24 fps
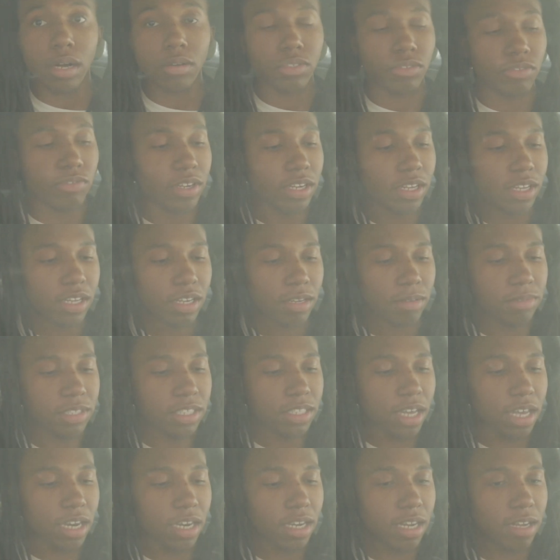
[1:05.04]
was finna get
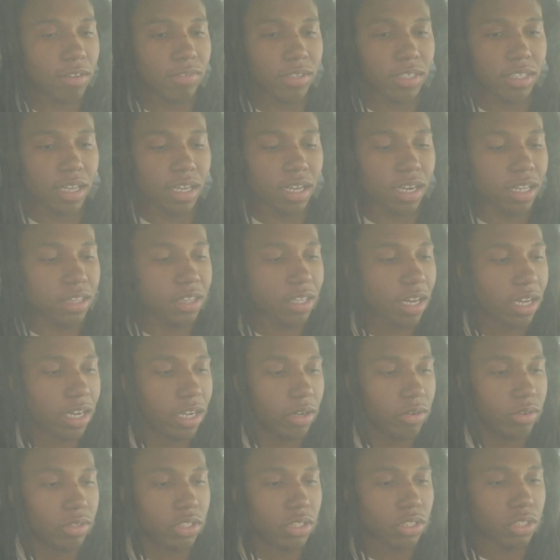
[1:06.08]
upset and everything, and I thought
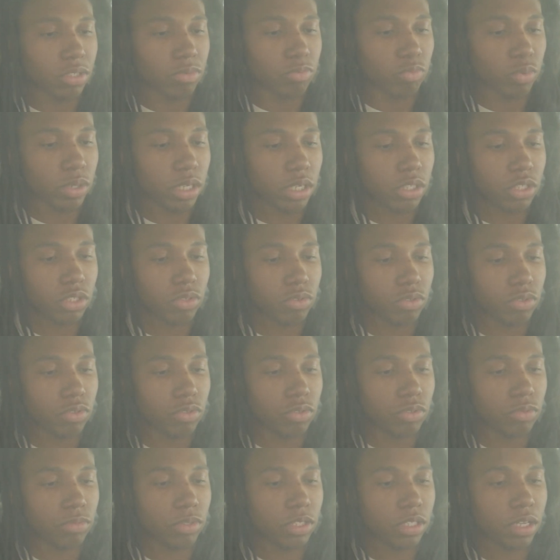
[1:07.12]
they were just some weak
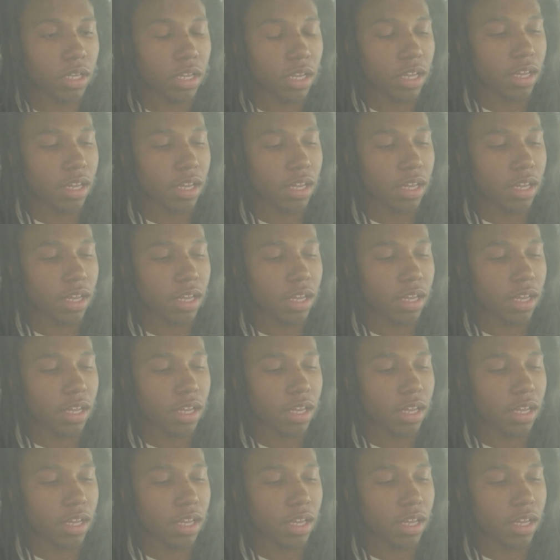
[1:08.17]
shrooms.